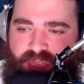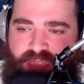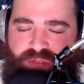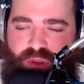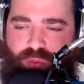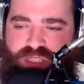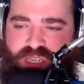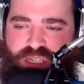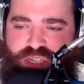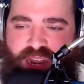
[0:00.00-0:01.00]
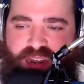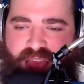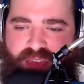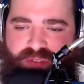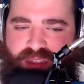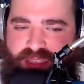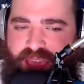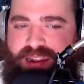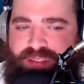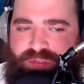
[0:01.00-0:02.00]
even though we see Jaden Ivey and
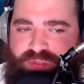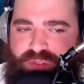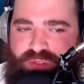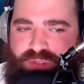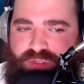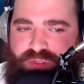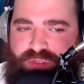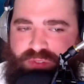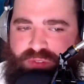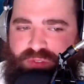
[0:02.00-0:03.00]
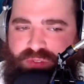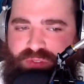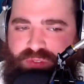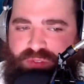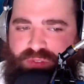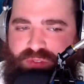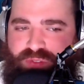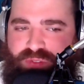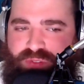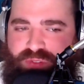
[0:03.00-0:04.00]
Cade on the floor, it still seems like
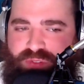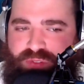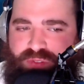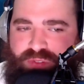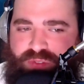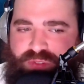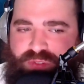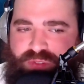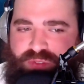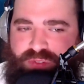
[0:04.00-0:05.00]
Jaden Ivey is